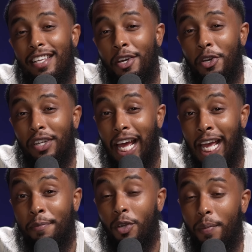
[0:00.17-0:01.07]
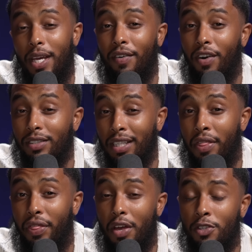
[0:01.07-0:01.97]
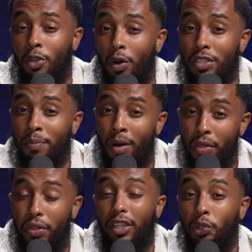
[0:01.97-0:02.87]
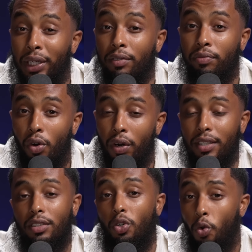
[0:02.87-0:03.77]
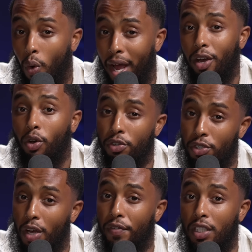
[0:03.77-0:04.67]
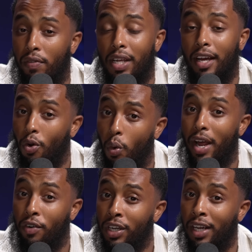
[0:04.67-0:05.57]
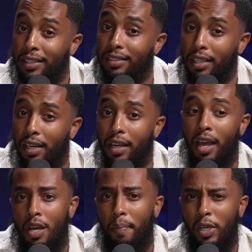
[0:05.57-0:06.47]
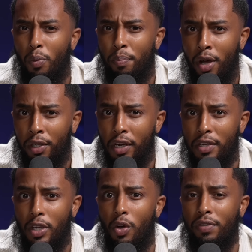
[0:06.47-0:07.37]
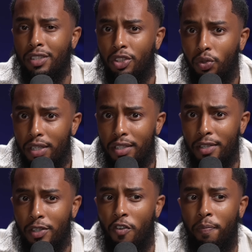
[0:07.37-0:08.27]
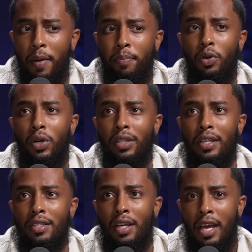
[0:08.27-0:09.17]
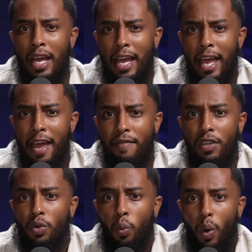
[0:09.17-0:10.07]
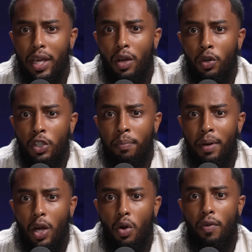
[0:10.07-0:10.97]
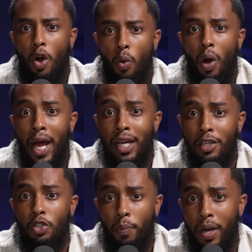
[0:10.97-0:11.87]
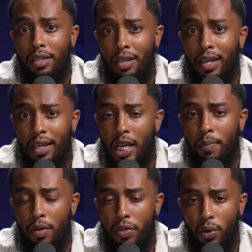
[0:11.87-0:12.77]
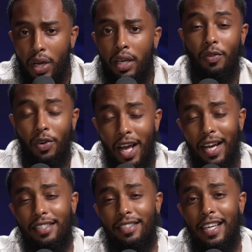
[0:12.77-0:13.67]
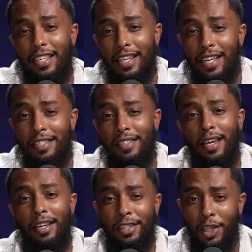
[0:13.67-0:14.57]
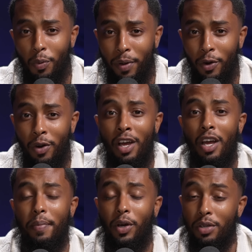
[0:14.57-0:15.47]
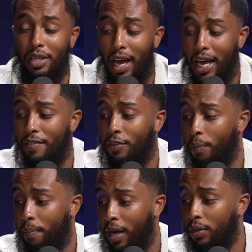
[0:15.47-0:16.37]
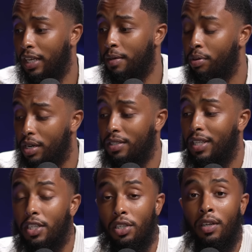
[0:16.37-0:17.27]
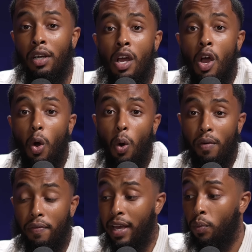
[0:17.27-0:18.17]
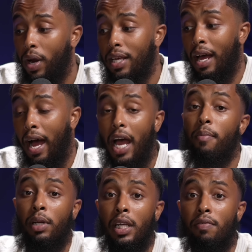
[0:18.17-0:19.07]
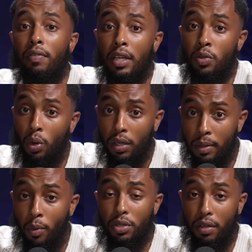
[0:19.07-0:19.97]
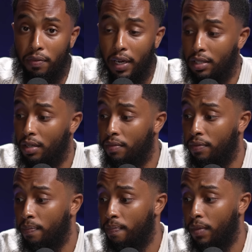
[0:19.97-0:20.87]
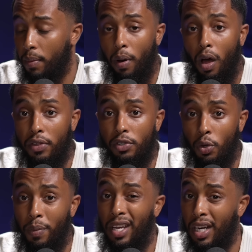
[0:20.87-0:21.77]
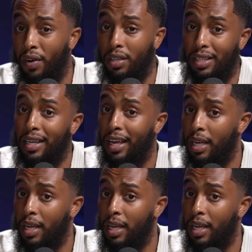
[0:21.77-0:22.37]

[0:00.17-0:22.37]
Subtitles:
how you can aim to make around $10,000 a month trading Forex quite conservatively and quite realistically, but don't burden yourself and stress yourself by putting this heavy weight on your back of, oh, I need to make 10K a month, okay? Relax, take it easy, take a chill pill, because I've compiled a presentation of a way that I believe is one of the most effective paths to making around 10K a